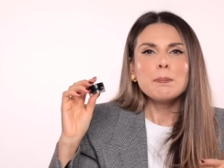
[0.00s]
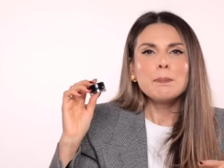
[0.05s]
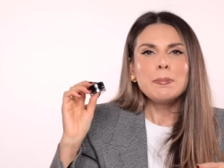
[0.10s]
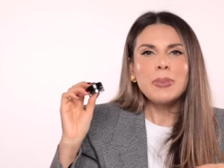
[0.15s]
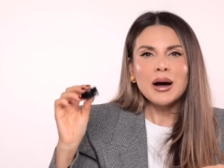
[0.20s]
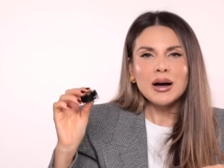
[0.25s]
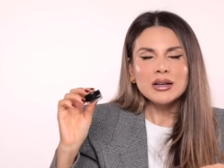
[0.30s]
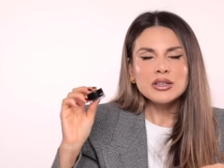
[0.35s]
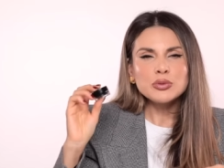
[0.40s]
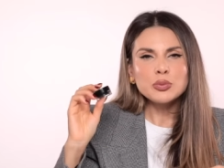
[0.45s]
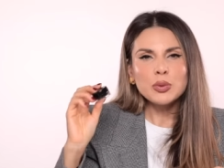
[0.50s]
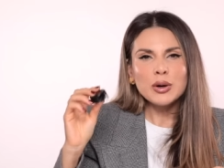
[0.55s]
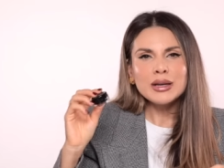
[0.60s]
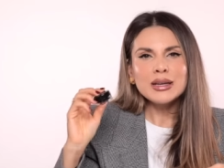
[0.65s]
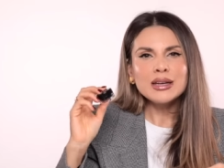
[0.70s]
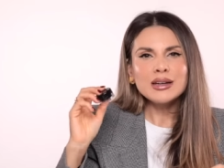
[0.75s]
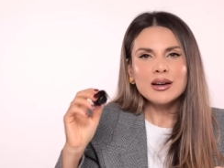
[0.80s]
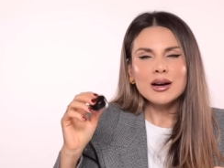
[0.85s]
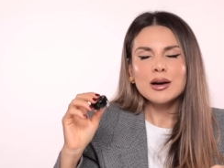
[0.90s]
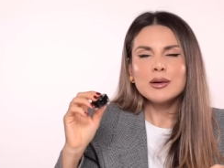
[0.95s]
But when
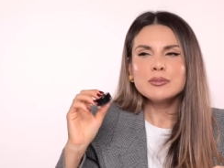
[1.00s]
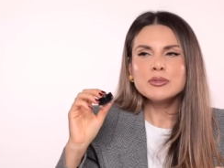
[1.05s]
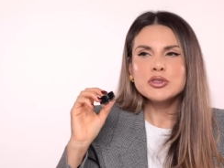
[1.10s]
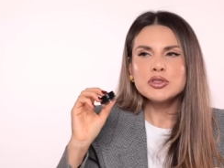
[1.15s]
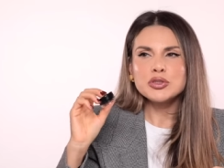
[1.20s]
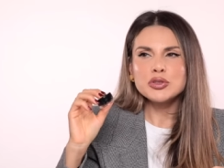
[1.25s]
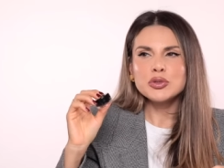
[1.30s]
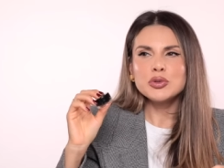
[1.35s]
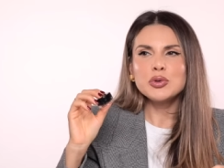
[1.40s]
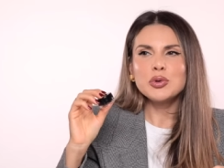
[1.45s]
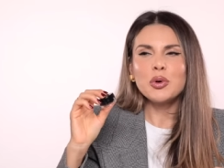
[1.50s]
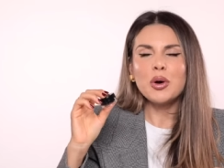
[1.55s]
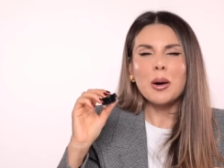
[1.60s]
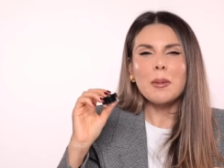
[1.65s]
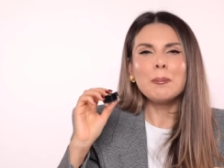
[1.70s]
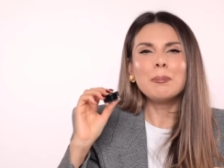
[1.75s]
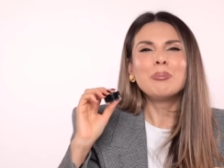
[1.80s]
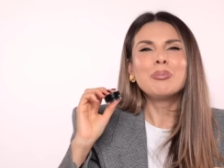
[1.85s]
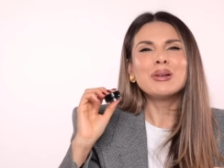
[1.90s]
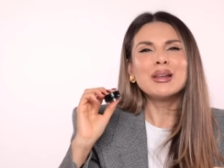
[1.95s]
it comes to
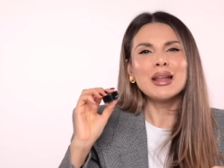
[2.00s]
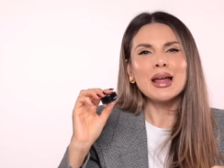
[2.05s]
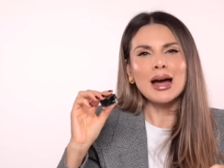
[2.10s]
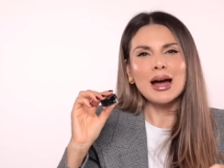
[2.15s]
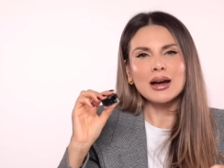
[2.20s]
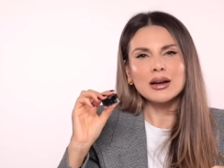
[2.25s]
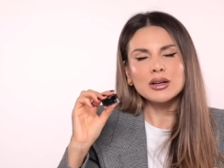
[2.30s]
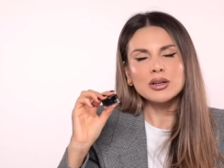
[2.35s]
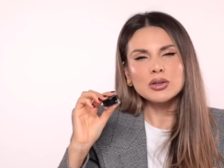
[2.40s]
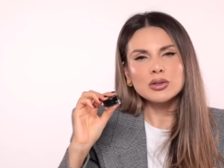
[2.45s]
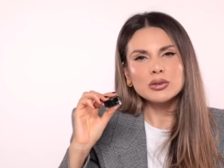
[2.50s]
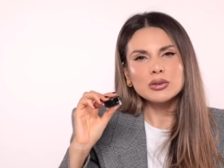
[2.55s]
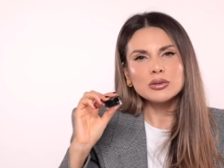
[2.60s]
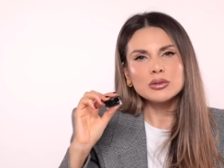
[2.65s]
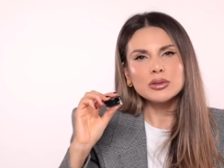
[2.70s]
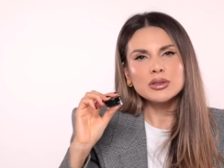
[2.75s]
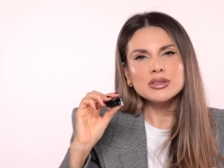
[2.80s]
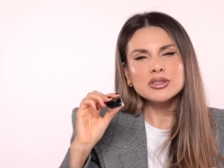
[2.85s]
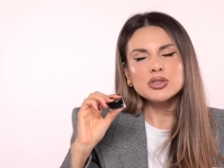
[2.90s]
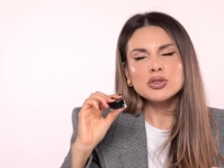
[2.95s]
black,
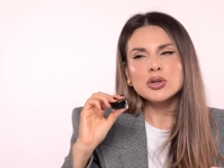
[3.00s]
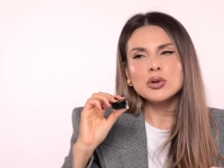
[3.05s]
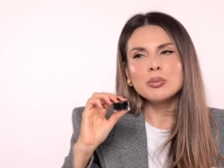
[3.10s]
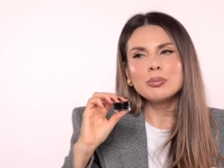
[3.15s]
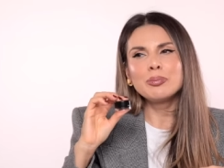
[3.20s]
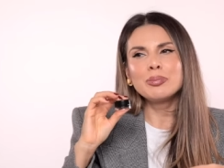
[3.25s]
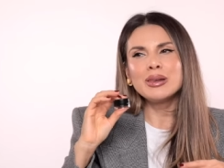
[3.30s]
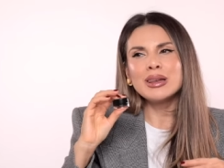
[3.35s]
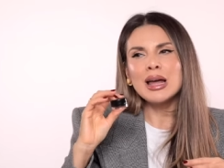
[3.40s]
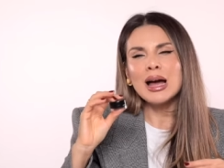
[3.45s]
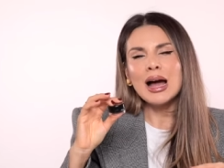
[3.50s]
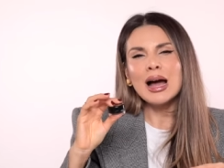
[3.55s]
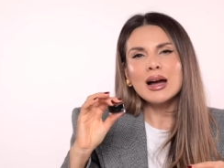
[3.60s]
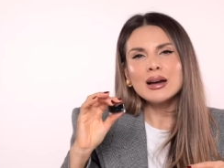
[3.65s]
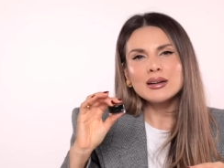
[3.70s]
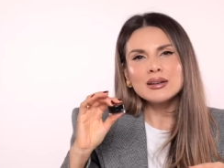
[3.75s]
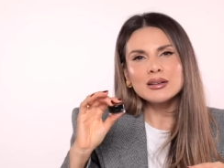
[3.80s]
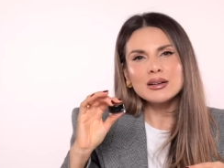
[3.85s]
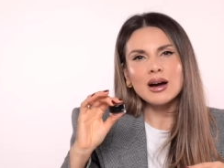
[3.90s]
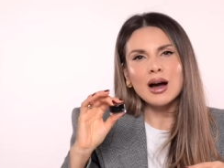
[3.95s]
because, you know,
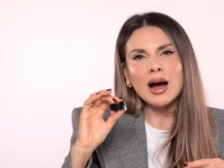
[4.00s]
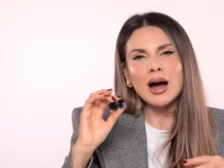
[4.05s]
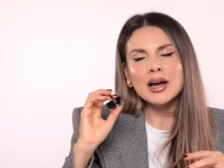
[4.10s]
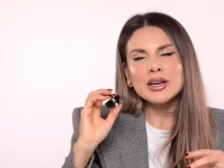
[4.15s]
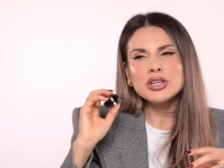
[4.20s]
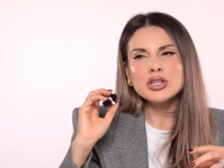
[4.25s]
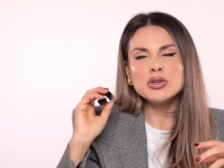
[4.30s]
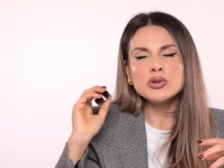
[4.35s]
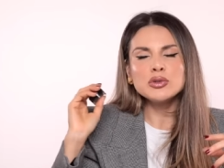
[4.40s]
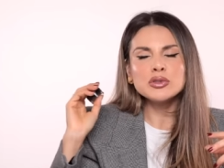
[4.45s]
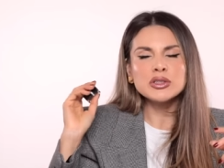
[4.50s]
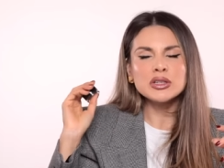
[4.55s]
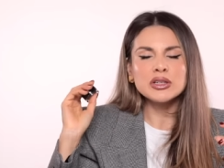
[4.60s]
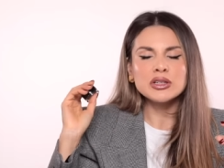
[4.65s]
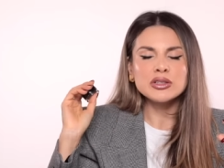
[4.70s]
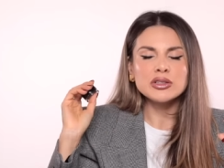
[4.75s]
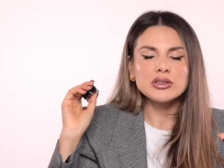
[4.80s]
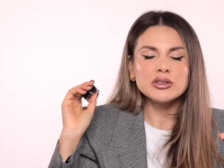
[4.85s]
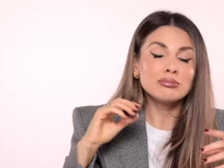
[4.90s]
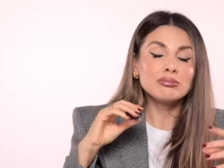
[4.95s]
black, I use
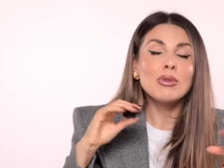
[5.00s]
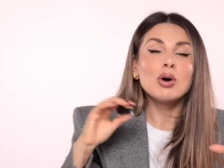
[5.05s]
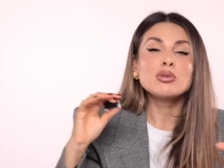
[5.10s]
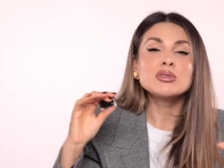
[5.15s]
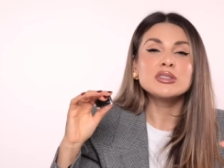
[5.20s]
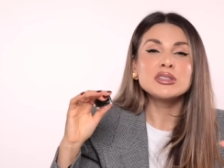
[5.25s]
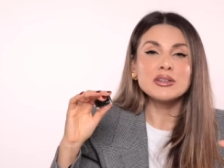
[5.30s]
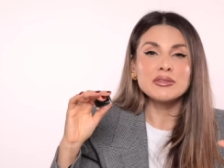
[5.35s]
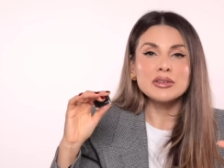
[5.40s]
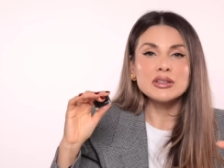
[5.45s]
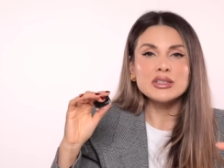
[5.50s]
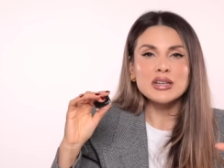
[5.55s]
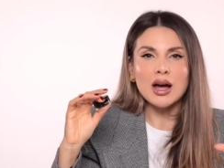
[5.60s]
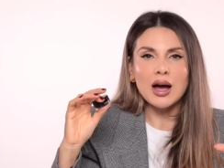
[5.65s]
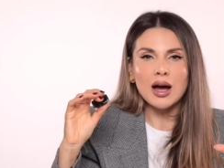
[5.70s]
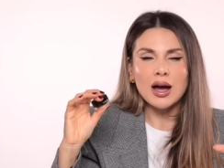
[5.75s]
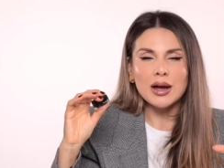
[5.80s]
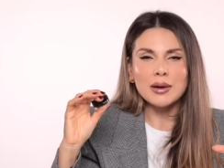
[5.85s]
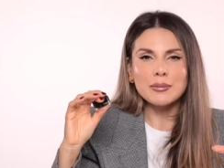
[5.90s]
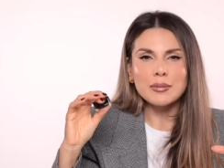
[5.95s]
it most of the
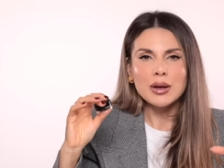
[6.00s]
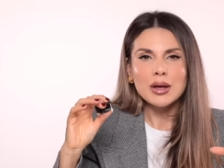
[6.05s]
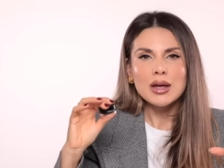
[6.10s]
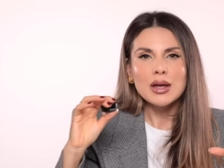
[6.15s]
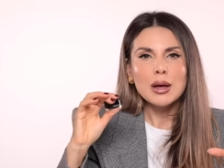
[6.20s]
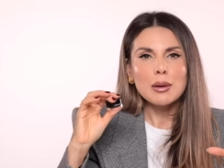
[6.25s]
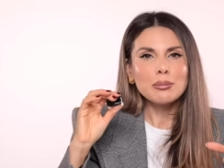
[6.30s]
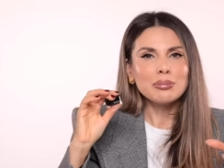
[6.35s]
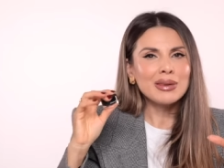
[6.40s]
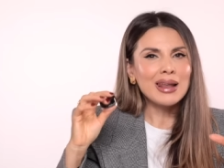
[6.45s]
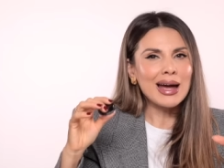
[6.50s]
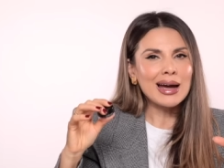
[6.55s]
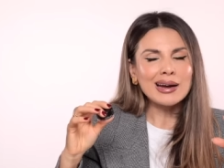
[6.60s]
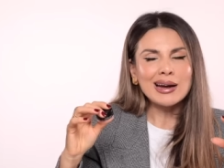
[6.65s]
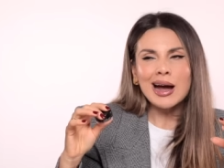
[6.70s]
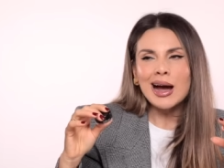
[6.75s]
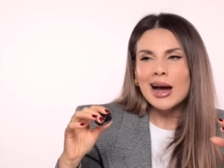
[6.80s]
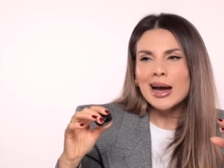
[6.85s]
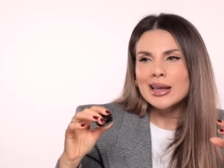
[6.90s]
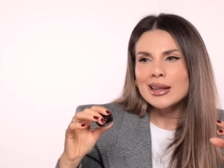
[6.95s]
time. Black
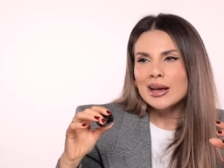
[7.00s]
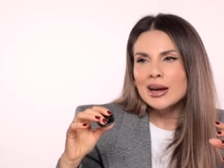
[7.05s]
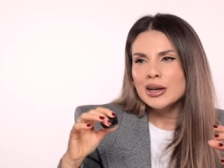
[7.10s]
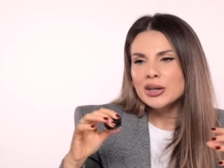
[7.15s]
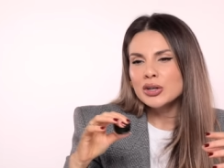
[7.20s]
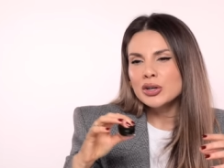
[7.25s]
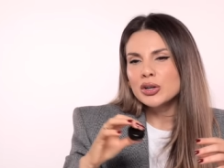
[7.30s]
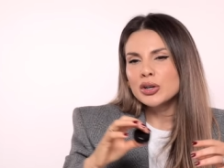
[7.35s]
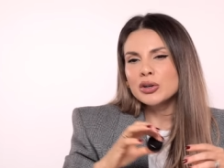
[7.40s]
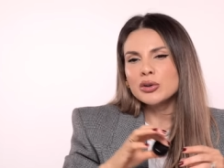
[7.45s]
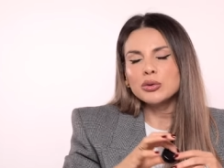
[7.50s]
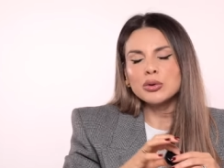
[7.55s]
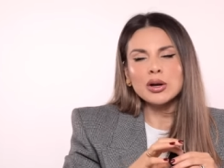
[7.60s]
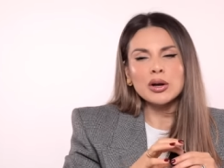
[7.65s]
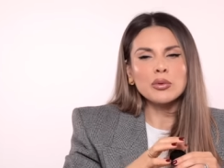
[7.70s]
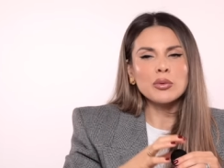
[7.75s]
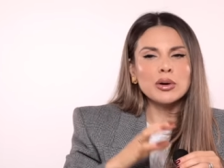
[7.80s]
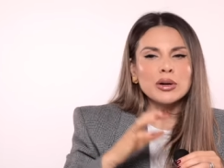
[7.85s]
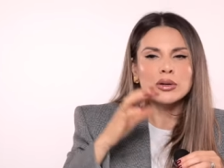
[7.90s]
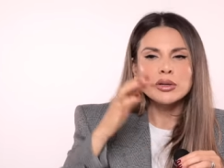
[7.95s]
eyeliner, or I
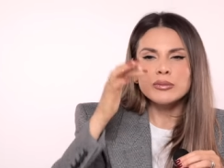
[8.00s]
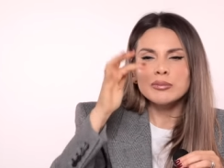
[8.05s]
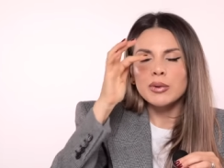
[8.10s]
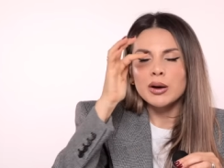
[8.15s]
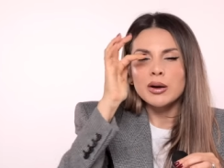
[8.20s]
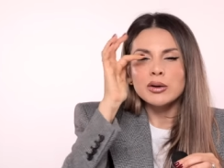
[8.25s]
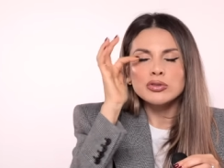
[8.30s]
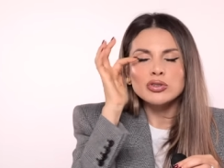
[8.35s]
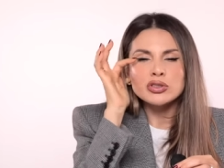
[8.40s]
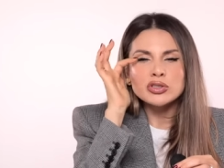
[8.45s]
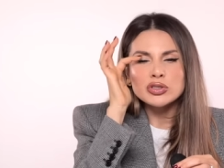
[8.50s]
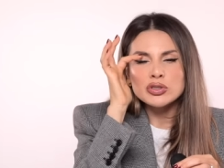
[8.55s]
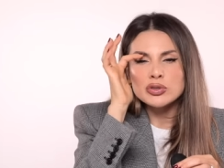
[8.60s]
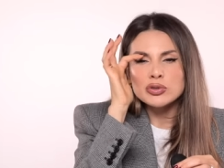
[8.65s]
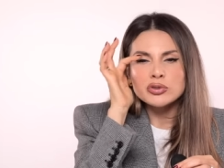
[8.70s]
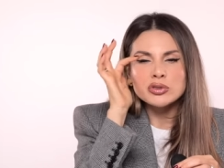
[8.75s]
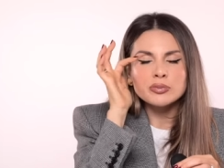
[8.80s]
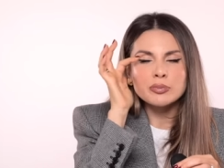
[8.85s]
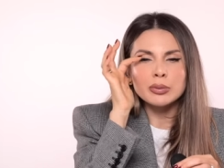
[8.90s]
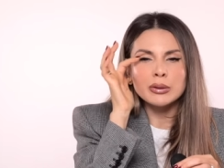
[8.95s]
want to just
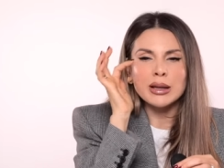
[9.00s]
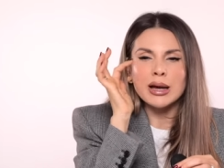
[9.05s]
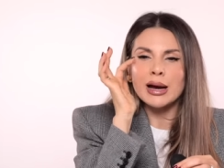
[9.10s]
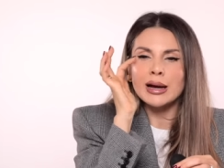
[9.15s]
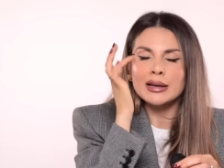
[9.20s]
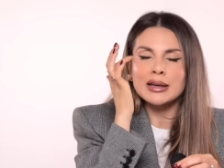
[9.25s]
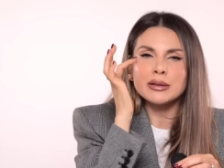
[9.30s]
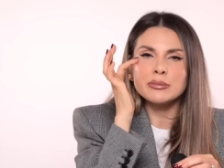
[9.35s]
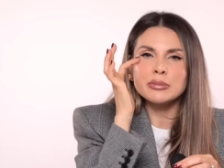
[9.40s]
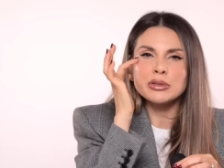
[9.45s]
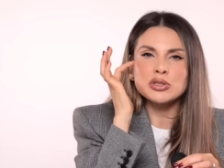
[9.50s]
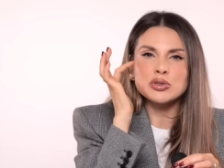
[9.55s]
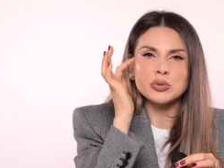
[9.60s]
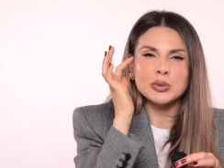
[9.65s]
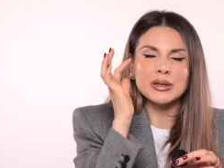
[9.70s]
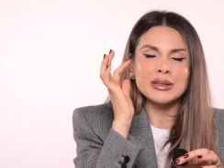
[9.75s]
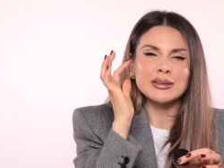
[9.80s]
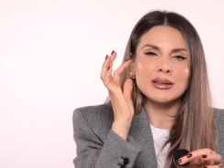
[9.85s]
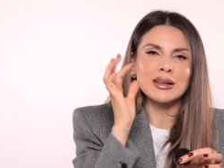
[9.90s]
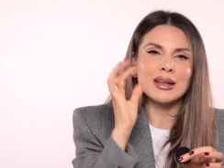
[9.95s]
use black in
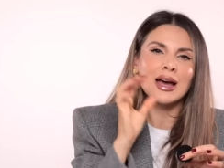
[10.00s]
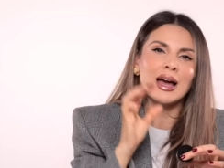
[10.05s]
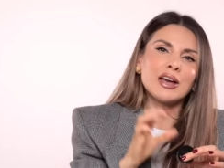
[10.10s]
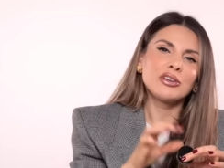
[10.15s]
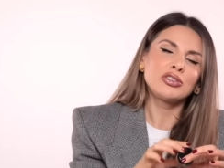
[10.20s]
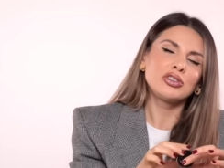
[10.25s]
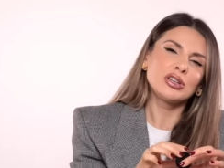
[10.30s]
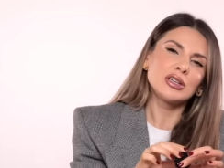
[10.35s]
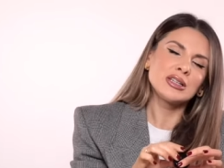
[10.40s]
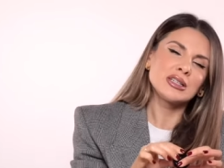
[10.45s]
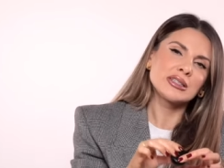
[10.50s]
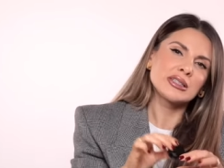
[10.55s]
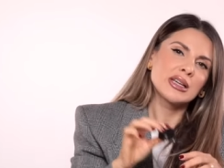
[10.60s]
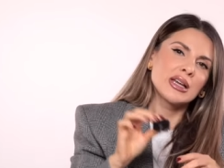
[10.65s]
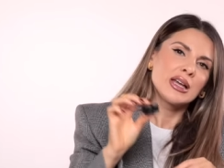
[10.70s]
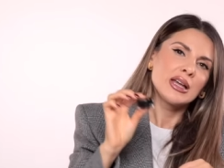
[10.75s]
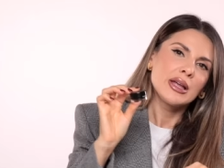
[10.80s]
between the lashes.